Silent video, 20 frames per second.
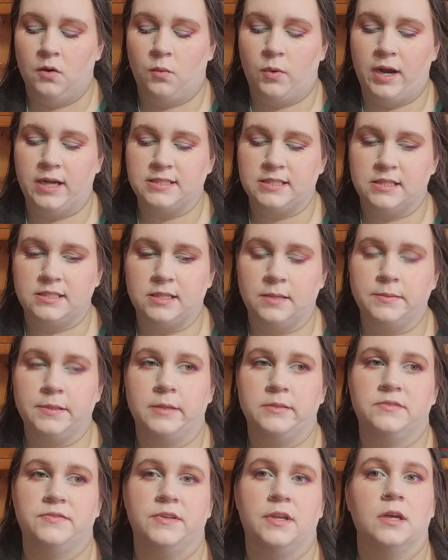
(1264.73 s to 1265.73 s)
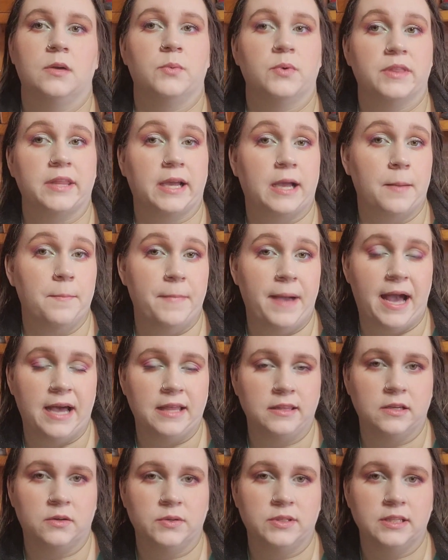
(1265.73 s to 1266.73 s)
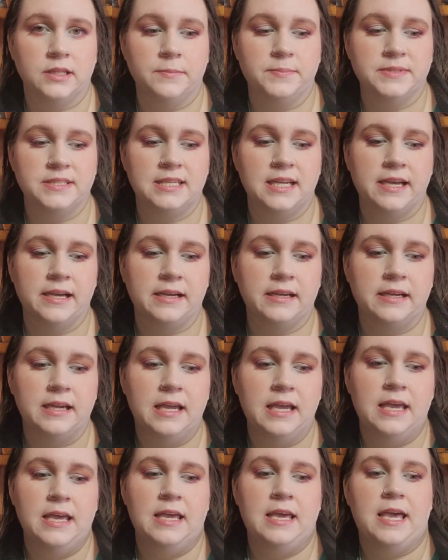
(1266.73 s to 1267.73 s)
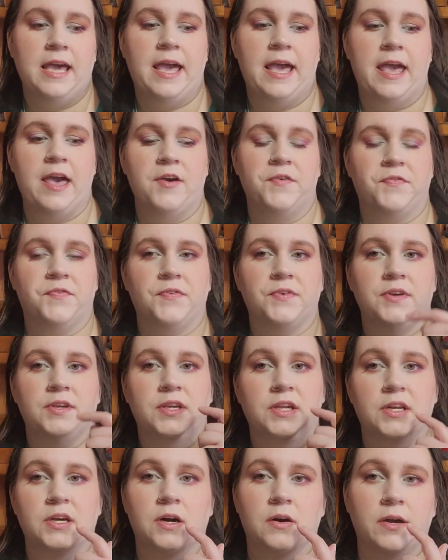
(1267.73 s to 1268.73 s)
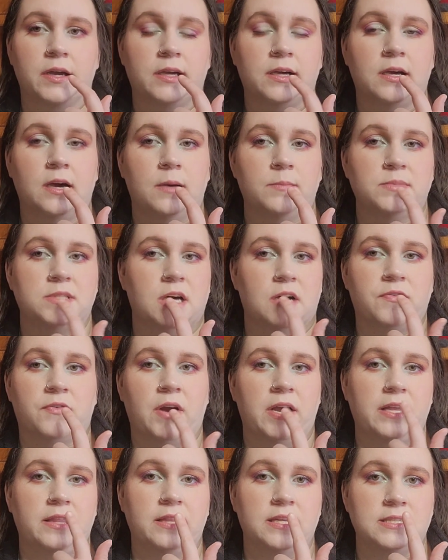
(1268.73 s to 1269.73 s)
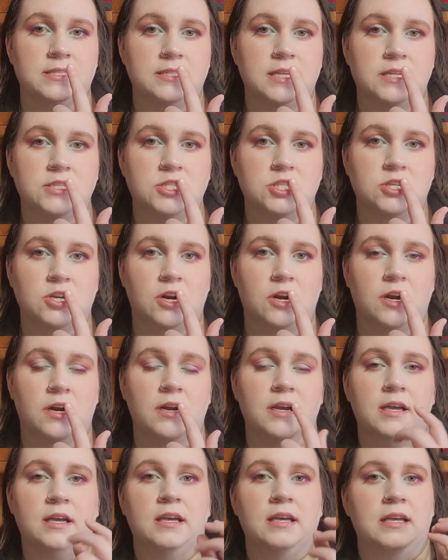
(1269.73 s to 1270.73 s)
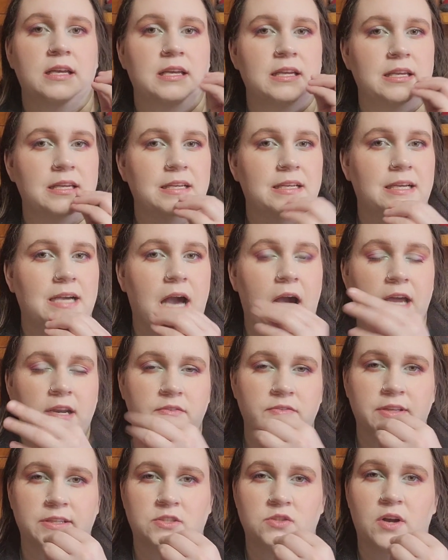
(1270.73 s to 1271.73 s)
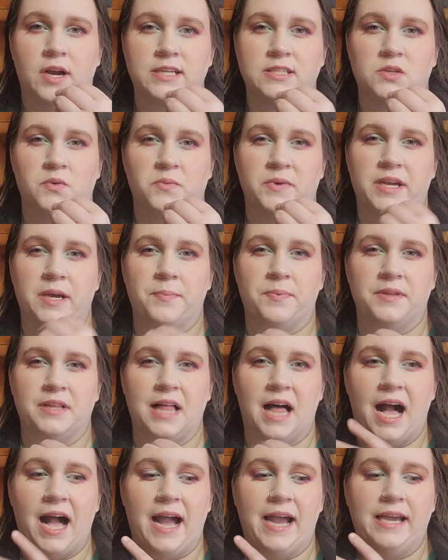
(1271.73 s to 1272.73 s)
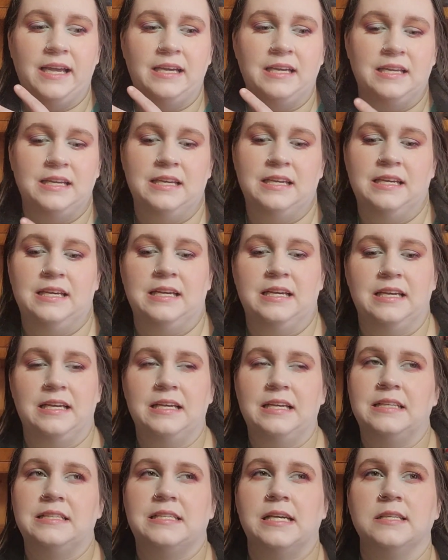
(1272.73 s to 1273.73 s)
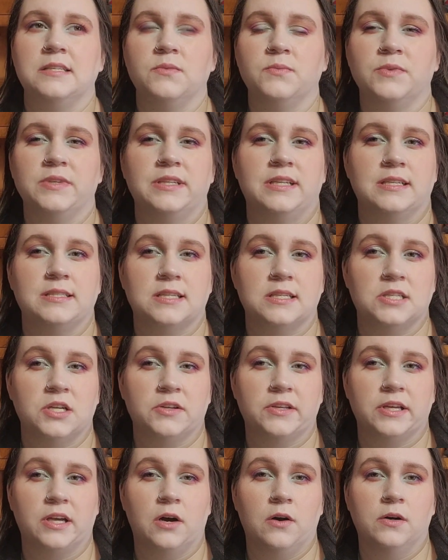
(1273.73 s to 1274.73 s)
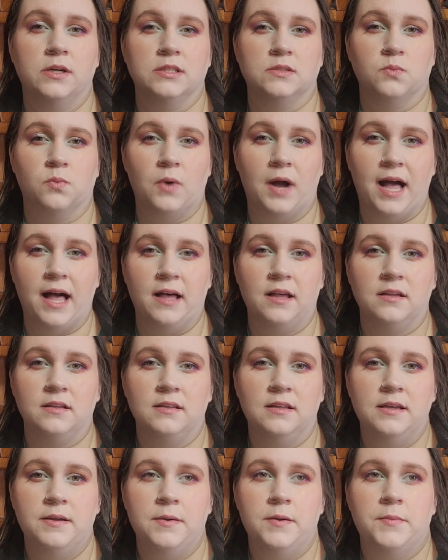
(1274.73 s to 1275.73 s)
Whereas I sometimes feel like with like a matte liquid lipstick, if, you know, it comes off right in the center, kind of like trying to reapply doesn't really necessarily go as well.